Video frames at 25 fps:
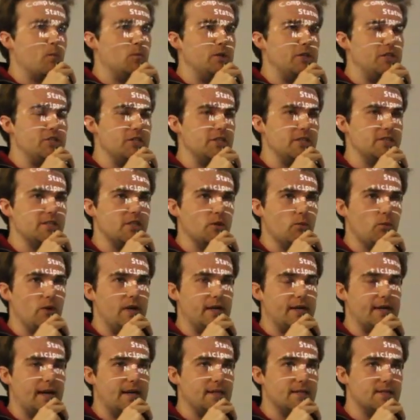which is that
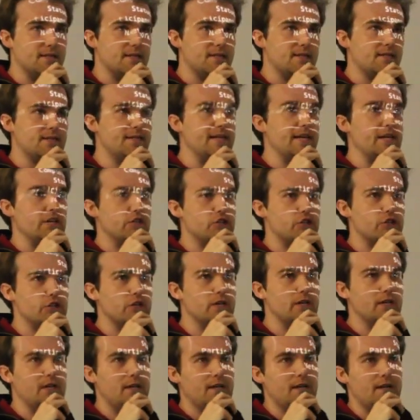we're going to
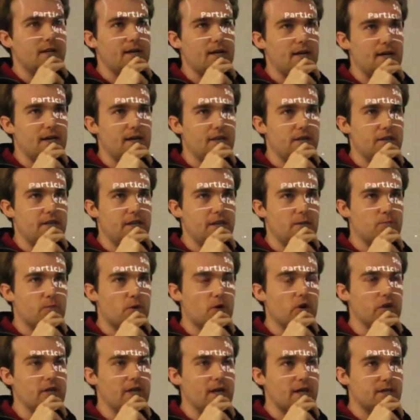stitch the
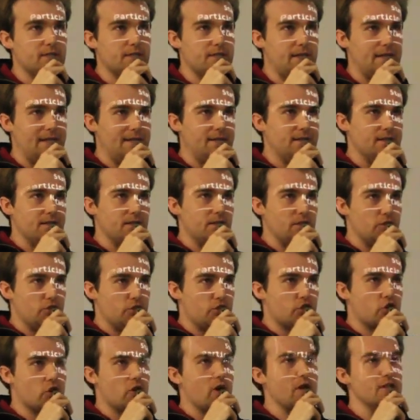product, the
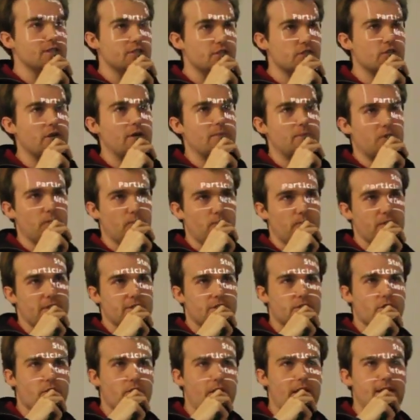transcript that
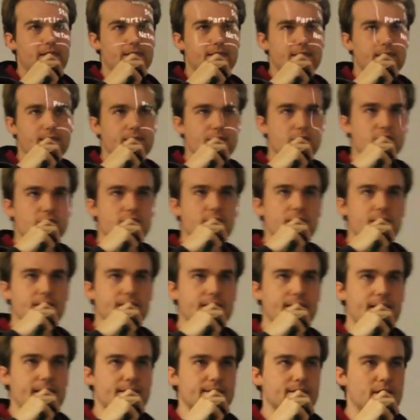is created in this
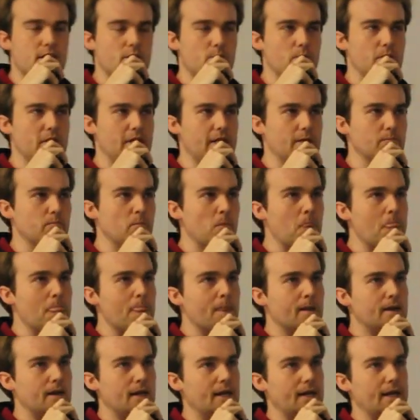30-day ceremony
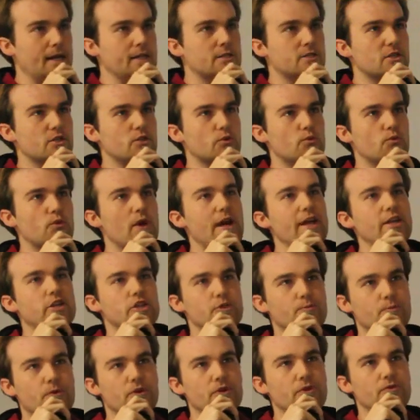into the
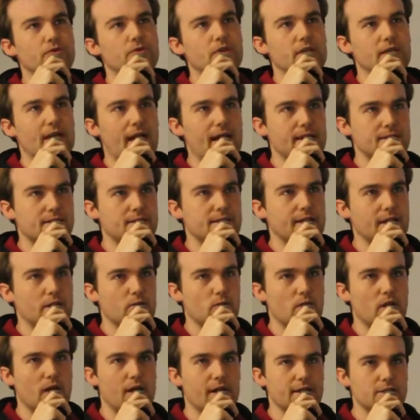range proof that
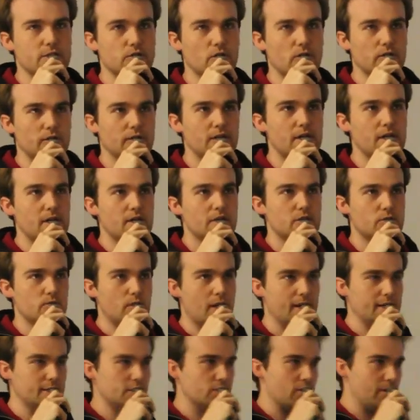Aztec relies on to
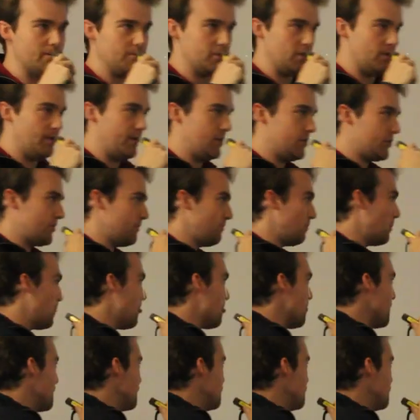run its crypto engine.